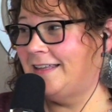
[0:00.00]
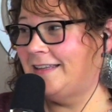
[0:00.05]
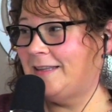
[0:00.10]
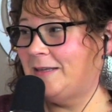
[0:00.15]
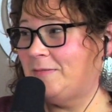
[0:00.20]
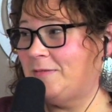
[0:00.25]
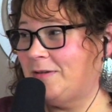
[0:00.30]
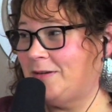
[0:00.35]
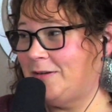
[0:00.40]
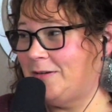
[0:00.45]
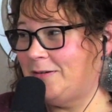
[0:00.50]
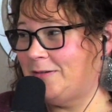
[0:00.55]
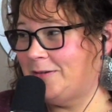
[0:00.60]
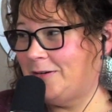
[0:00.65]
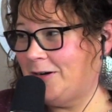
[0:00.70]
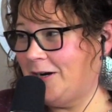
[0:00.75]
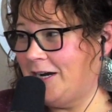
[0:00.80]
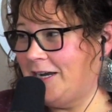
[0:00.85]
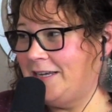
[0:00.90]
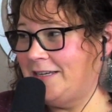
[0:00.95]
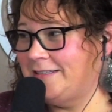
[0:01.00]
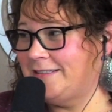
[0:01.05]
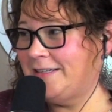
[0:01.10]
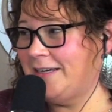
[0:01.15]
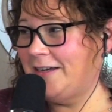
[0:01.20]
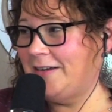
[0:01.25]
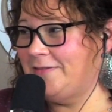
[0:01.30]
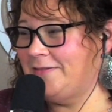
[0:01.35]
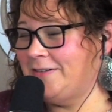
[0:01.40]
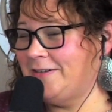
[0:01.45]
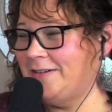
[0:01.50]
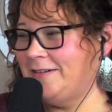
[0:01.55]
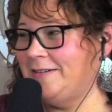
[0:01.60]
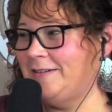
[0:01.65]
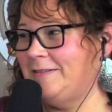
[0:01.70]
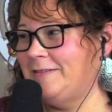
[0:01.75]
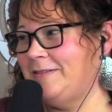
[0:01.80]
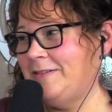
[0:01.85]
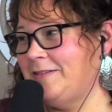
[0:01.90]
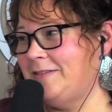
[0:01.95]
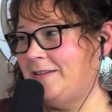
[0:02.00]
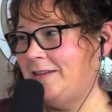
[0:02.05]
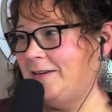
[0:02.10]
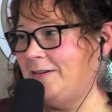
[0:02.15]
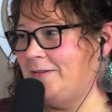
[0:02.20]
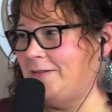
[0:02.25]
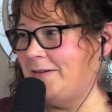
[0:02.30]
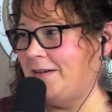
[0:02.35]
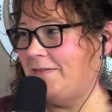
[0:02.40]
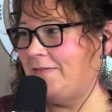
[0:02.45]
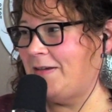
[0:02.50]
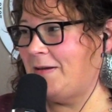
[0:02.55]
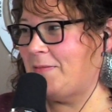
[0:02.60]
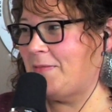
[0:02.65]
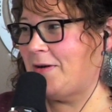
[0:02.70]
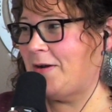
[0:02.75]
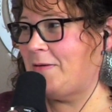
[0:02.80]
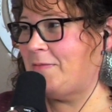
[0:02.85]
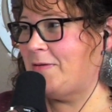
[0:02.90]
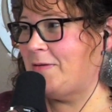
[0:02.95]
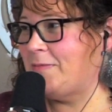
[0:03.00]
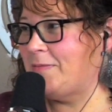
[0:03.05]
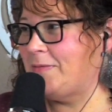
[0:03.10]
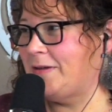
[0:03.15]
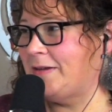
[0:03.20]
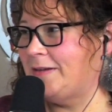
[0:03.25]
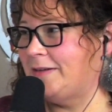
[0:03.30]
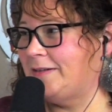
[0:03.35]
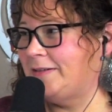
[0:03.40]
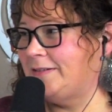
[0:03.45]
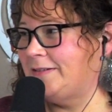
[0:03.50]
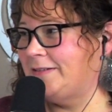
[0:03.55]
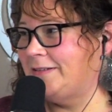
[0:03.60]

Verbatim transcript: sunshine, eighty degrees. Covered. Yeah. Well, you don't have that problem, but